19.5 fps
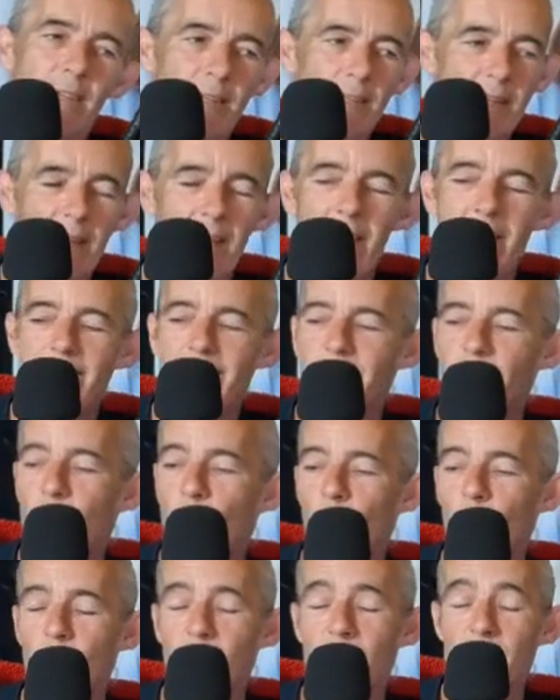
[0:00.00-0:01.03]
in
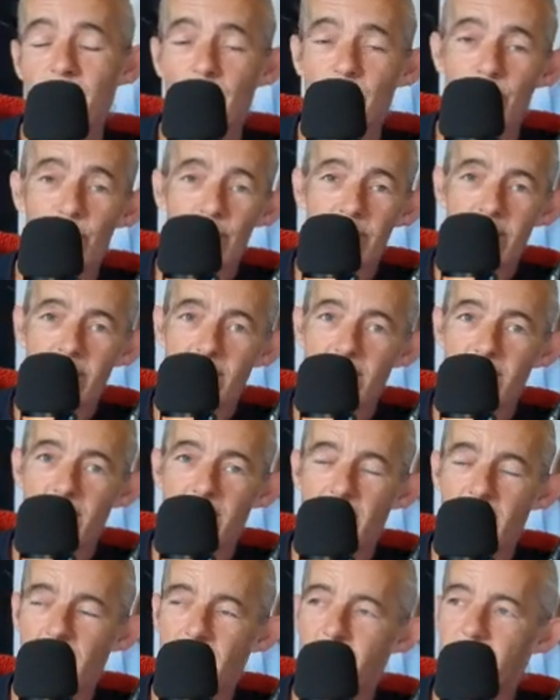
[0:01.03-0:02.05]
anecdotal stories
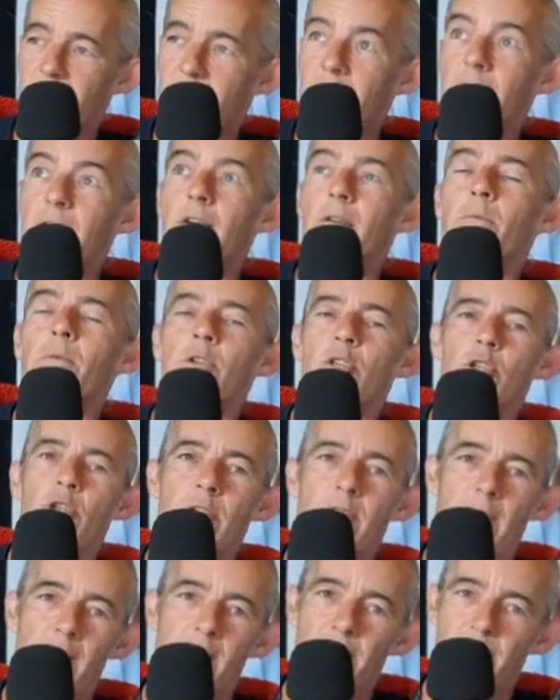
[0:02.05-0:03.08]
is the dumbest
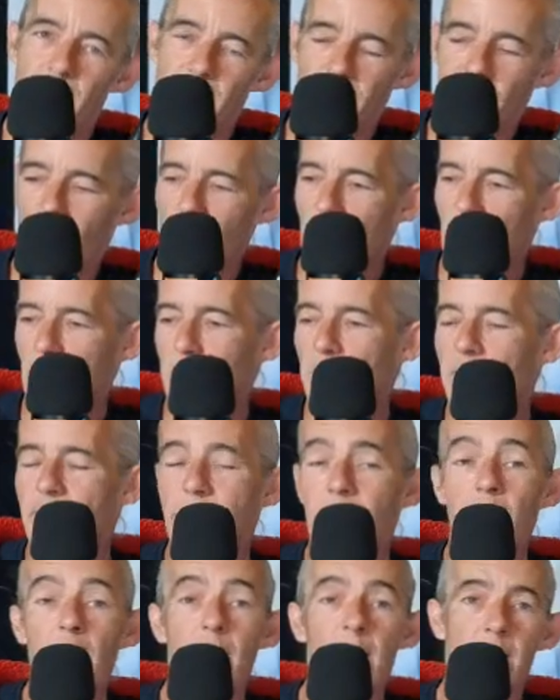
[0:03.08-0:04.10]
shit I have ever heard in my
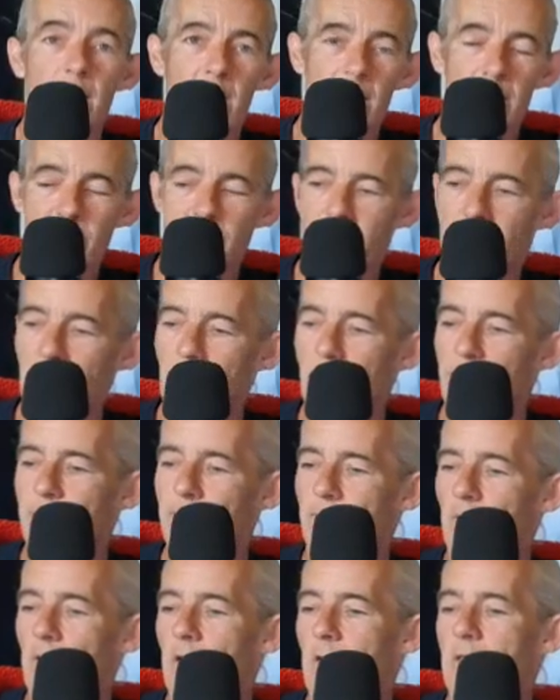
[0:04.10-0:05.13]
fucking life.
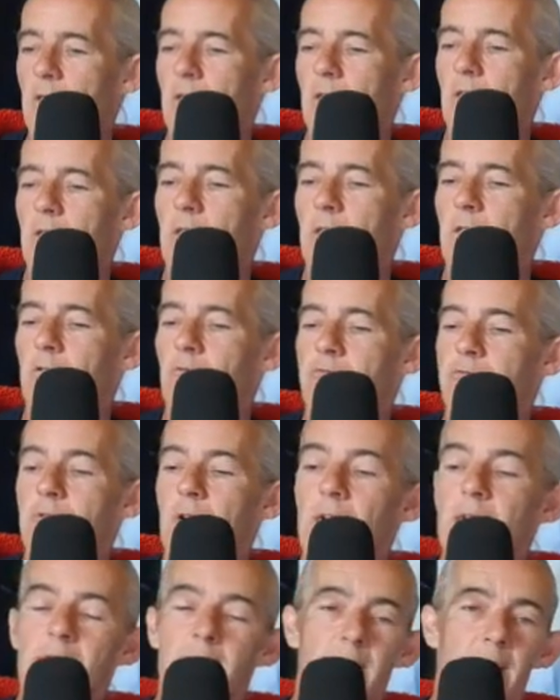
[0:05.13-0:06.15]
Fuck
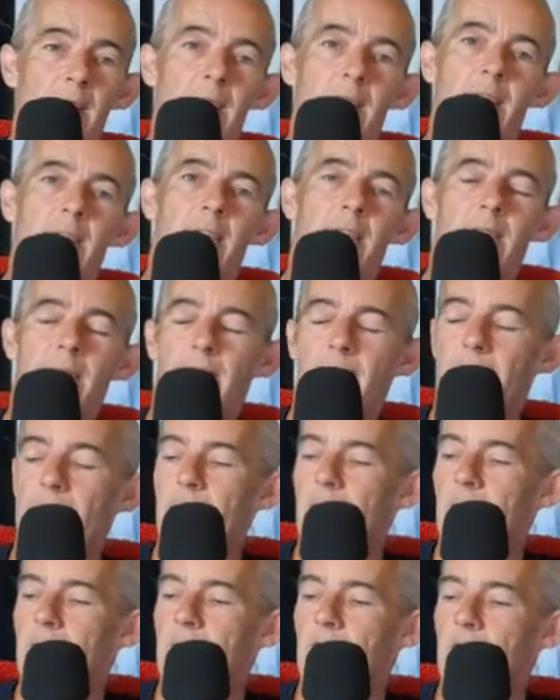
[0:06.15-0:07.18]
Christ's sake.
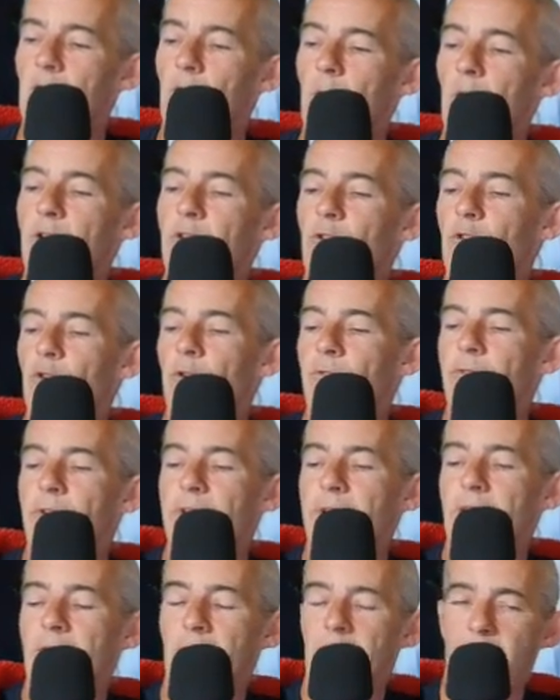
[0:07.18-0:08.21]
So now I don't know if I
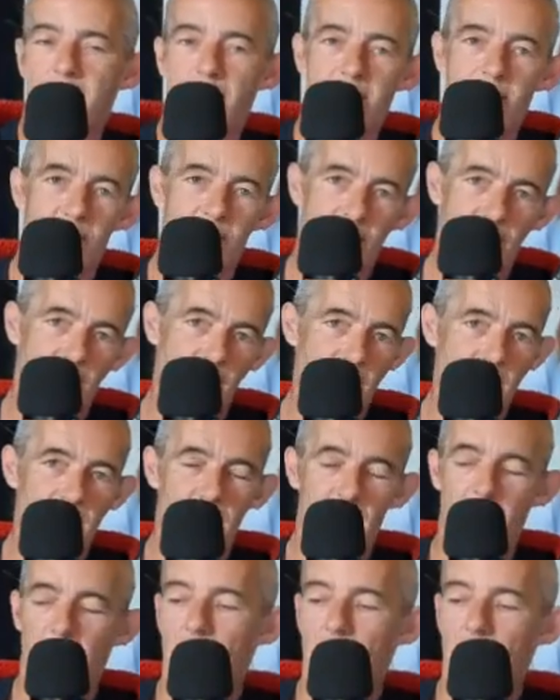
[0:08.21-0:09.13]
need a license or not.